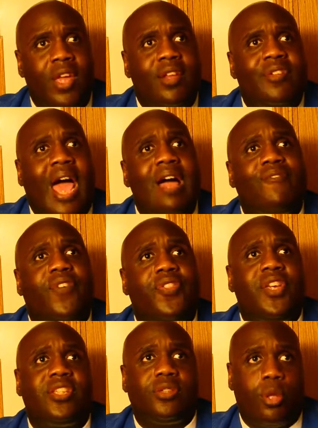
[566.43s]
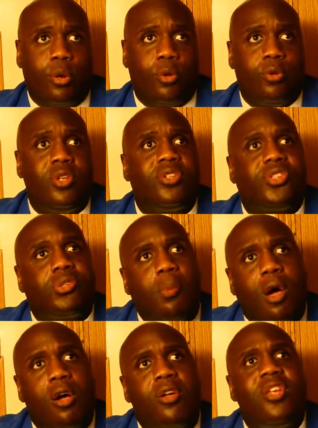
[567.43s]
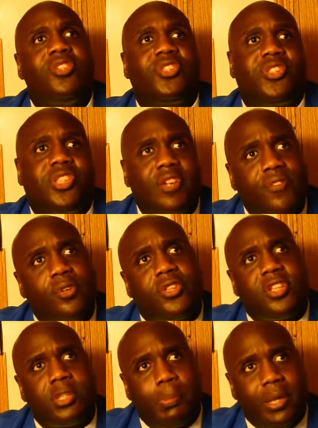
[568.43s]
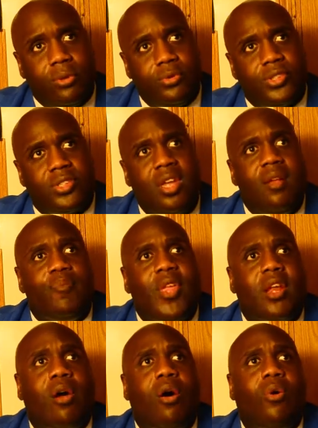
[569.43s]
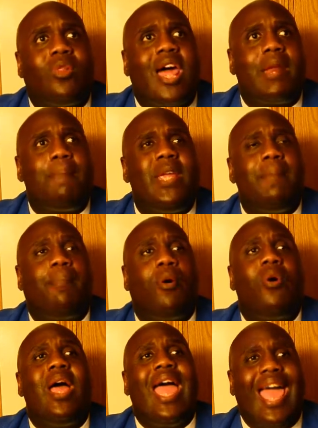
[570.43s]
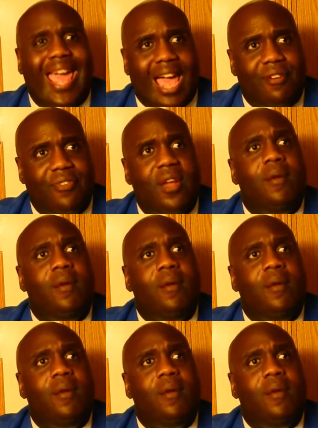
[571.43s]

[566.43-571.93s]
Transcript: Not for these little small civil disputes that a whole lot of people have.